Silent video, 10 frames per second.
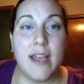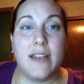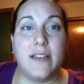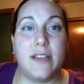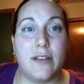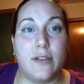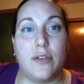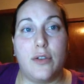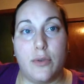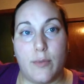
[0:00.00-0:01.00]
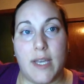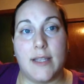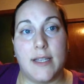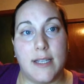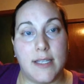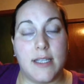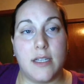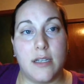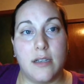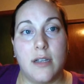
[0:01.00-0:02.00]
until you make the
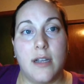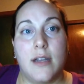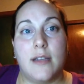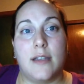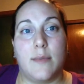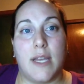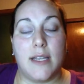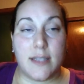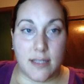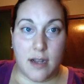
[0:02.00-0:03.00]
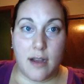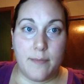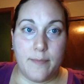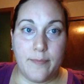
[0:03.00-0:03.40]
decision to make it stop.